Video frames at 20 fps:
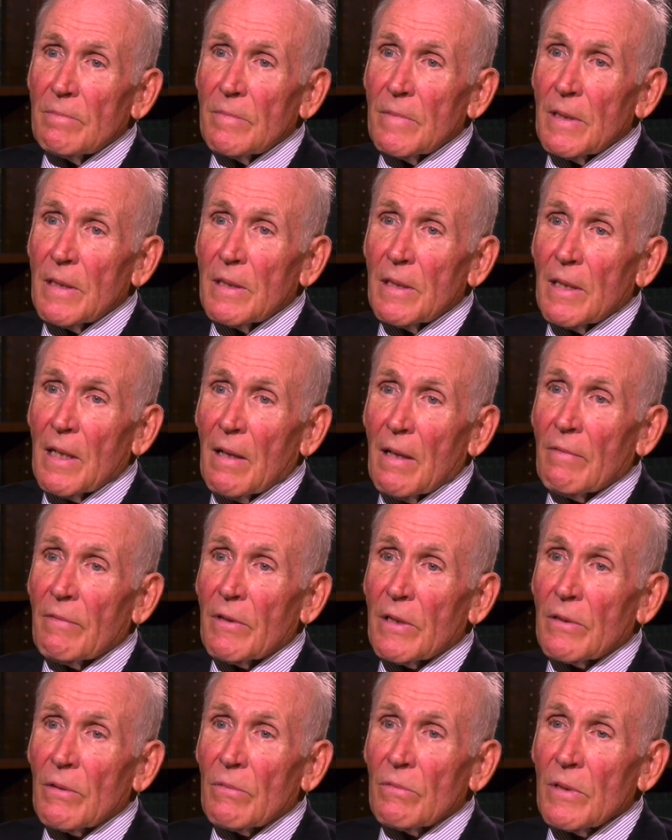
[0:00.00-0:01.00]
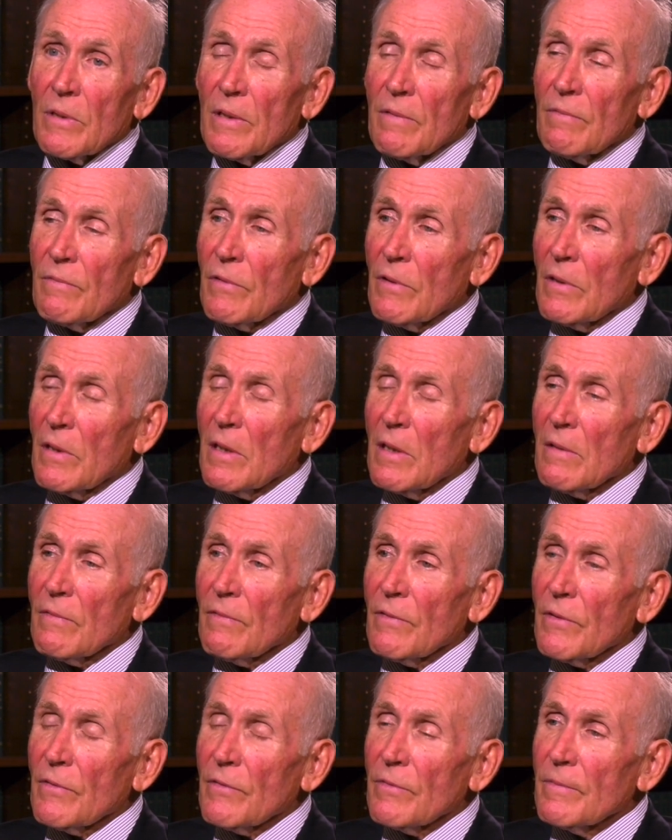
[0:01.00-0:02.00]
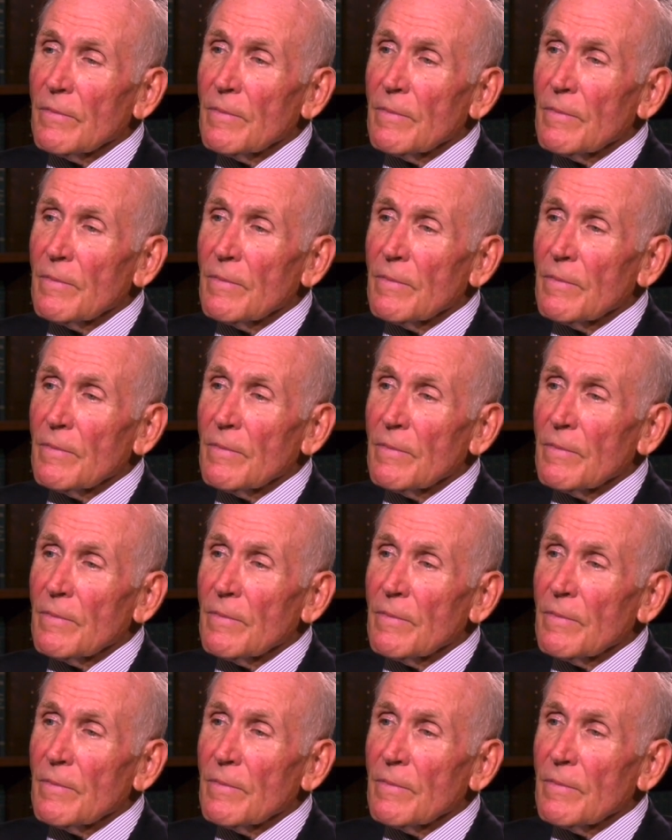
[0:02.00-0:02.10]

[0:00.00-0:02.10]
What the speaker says: in having to run for office.